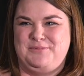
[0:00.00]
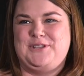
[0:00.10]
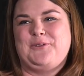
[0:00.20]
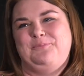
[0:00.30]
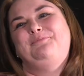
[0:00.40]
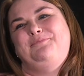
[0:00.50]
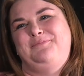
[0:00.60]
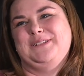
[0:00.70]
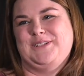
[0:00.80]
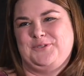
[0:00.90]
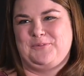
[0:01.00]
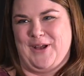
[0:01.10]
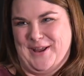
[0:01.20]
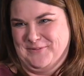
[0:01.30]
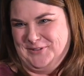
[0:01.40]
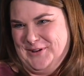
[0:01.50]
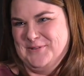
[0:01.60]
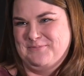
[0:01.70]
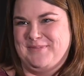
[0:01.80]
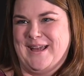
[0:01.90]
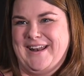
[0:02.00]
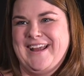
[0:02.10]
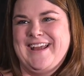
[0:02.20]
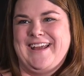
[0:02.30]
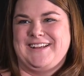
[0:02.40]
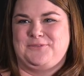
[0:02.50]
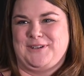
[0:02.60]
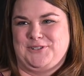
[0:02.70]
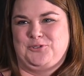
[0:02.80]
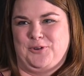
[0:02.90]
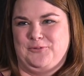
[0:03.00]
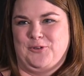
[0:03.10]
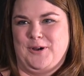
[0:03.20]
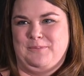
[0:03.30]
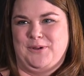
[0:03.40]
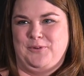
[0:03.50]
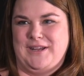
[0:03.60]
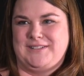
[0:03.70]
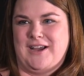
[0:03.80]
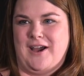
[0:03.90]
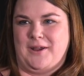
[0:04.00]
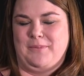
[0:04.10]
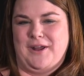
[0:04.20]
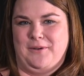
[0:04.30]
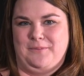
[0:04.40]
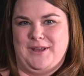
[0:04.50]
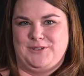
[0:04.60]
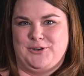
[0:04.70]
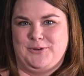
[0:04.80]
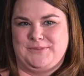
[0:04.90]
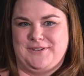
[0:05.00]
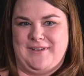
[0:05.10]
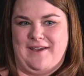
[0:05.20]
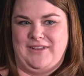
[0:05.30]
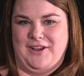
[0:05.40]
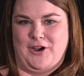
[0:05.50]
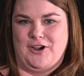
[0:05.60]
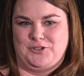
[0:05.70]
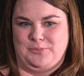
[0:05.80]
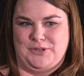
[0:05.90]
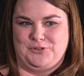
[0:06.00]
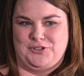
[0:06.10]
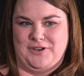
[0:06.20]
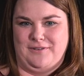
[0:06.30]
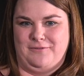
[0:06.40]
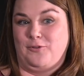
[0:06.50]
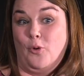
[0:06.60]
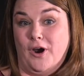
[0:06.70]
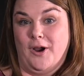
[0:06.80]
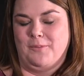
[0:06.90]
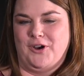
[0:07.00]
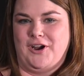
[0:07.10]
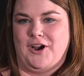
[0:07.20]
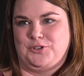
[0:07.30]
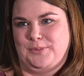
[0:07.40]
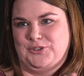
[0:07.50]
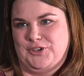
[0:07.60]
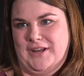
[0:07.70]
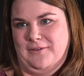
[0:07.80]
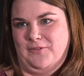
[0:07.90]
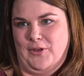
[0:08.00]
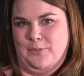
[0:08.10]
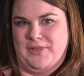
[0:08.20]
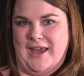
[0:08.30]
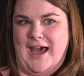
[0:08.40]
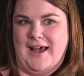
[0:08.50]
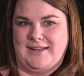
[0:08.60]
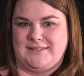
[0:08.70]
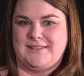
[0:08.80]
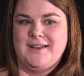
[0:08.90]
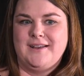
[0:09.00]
So business reply envelope, but is what it's short for. But we talk about them in terms of having a contribution form or a contribution envelope that has